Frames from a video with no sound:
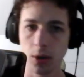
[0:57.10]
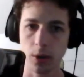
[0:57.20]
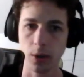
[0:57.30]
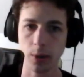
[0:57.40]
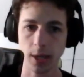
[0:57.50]

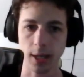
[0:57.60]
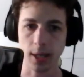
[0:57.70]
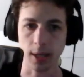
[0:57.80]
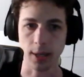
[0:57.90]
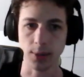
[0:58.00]

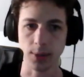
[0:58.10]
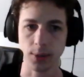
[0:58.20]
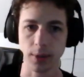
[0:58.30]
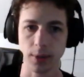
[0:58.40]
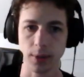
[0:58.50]
Okay, it's
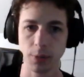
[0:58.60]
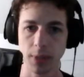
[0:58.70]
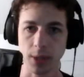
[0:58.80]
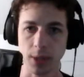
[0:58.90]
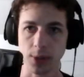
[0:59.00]
in the first
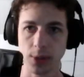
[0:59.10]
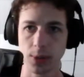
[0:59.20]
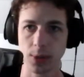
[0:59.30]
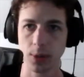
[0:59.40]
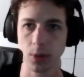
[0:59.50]

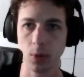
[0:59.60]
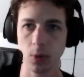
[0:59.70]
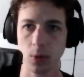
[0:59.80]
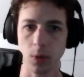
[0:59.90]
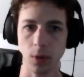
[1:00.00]
place.
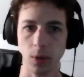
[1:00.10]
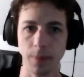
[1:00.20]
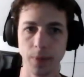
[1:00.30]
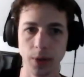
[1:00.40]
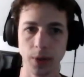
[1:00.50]
Cool.
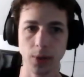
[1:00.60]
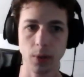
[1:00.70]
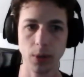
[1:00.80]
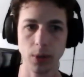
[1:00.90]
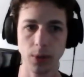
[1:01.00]
It's
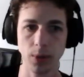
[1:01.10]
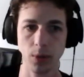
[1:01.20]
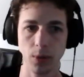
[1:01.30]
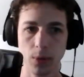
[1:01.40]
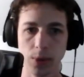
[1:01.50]
going
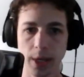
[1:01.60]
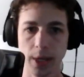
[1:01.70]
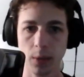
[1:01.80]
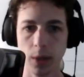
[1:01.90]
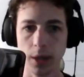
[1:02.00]
to the second
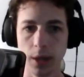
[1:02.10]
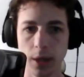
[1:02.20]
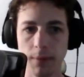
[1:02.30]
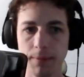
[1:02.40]
one.